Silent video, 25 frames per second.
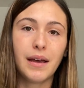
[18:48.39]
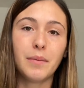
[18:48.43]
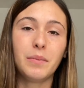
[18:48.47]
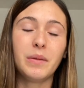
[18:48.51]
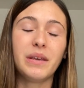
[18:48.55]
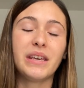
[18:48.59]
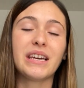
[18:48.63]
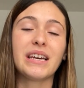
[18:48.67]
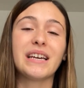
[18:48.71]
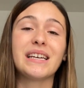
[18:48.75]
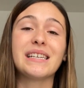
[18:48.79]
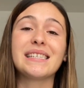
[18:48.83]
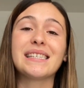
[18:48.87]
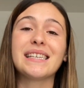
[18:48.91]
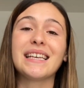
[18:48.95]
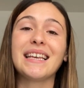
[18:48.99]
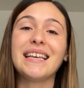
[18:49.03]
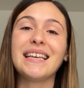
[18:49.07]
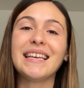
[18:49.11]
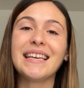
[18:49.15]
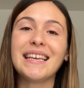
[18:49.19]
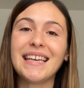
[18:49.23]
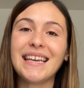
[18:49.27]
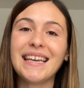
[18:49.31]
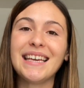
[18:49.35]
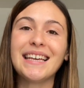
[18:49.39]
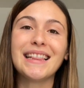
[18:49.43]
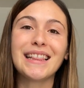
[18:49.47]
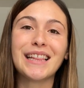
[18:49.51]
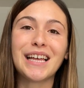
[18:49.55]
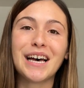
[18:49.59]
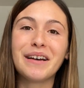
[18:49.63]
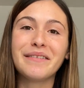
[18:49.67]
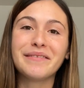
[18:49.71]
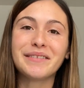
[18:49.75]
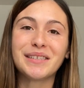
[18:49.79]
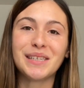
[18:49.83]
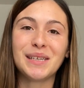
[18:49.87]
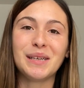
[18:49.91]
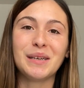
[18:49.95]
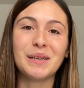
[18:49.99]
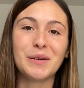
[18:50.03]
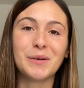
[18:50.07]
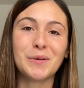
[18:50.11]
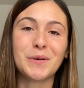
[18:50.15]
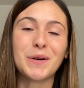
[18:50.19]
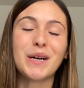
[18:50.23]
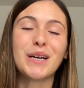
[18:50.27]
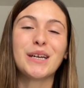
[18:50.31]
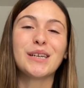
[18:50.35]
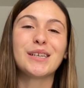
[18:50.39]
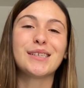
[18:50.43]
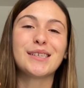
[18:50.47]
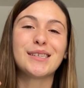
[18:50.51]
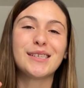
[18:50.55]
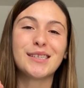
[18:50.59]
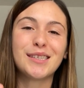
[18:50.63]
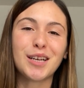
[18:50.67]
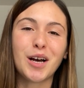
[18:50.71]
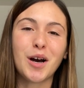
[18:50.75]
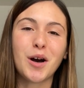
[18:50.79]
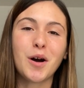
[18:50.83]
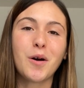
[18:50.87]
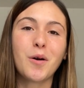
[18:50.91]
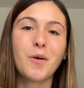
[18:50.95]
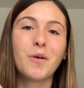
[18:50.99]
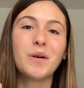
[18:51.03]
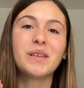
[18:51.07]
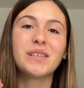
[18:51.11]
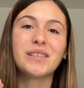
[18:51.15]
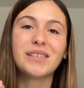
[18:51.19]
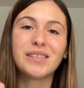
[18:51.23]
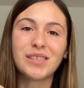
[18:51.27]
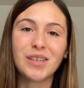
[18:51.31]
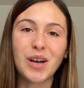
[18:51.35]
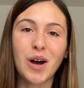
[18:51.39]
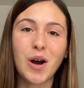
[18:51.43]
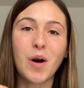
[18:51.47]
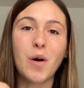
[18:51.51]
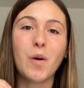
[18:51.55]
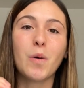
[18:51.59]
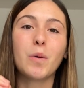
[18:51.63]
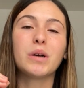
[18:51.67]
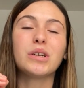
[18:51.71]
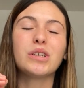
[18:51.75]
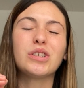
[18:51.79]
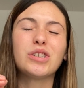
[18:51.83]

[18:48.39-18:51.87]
because he loves you so, so,